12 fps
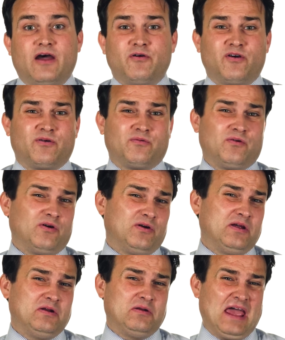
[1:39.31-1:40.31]
how are
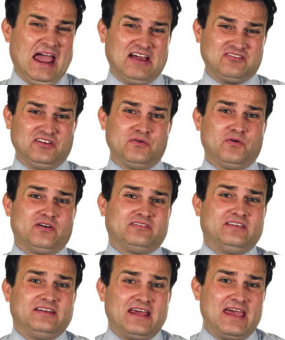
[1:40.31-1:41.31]
it actually
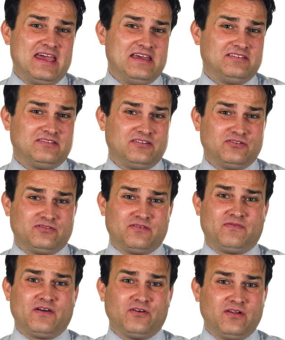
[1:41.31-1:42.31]
works today is there's
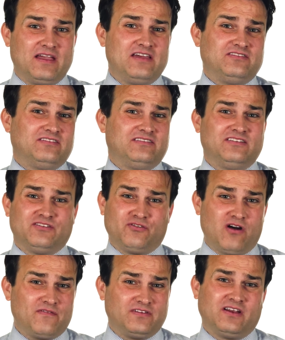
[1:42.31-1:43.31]
the federal agencies that
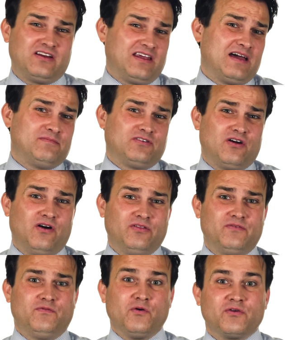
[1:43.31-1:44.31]
are oftentimes
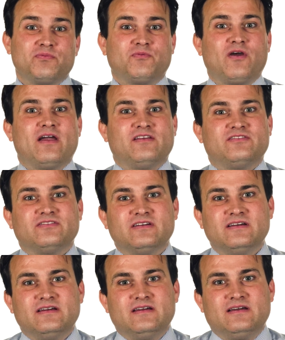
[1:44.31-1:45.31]
called the fourth branch
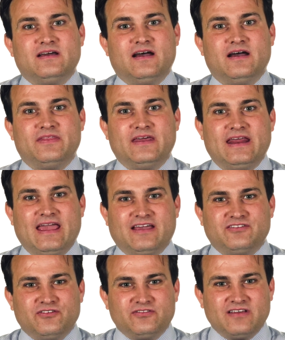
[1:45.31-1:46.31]
uh, that
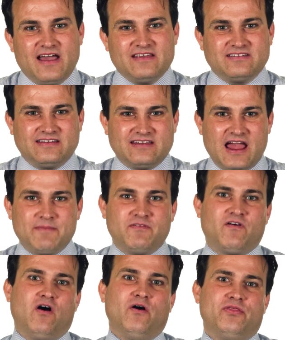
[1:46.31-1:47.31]
exercise a type
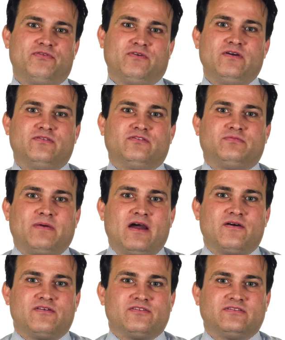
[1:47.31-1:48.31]
of all three of those
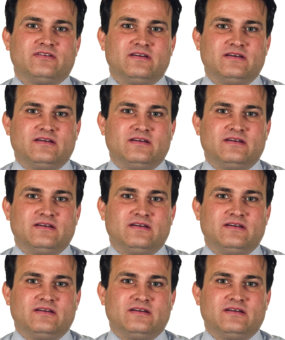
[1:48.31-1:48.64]
powers.